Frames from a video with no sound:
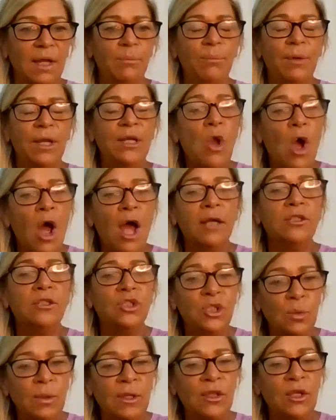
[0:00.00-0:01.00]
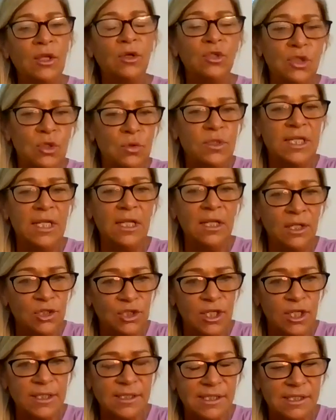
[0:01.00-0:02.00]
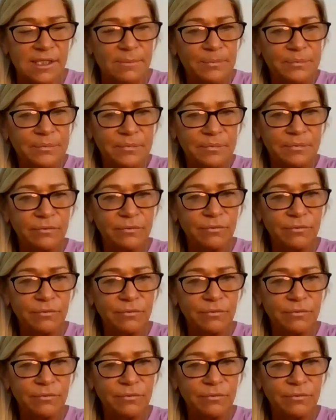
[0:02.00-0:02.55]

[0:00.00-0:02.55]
but not doing their due diligence